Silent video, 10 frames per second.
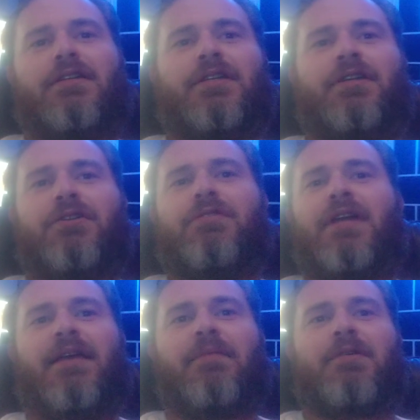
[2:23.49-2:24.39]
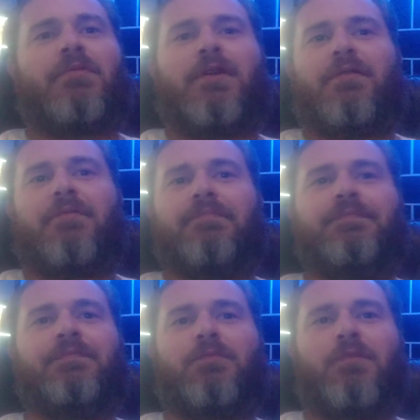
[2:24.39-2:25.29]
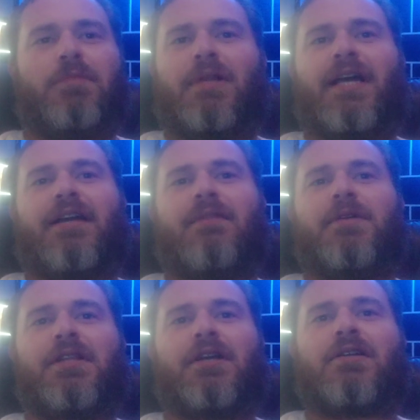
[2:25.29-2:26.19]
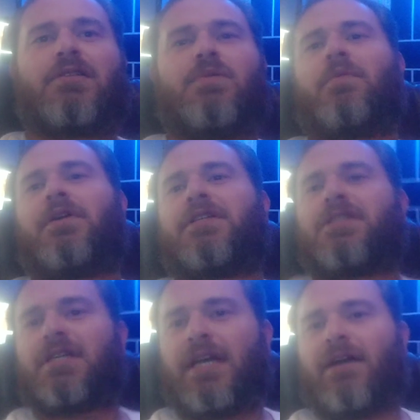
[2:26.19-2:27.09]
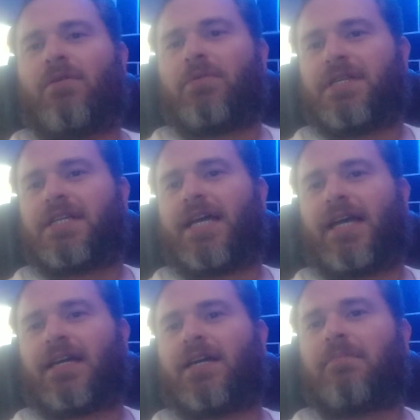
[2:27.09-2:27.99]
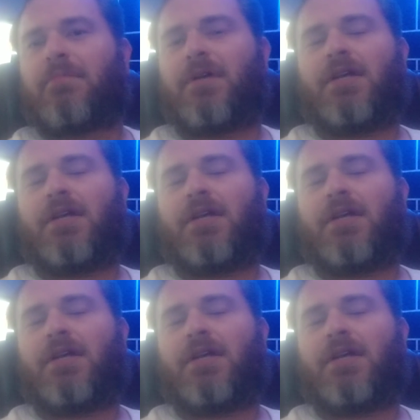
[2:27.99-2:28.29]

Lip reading: you name it, we we plant them in there because we want to see how we stack up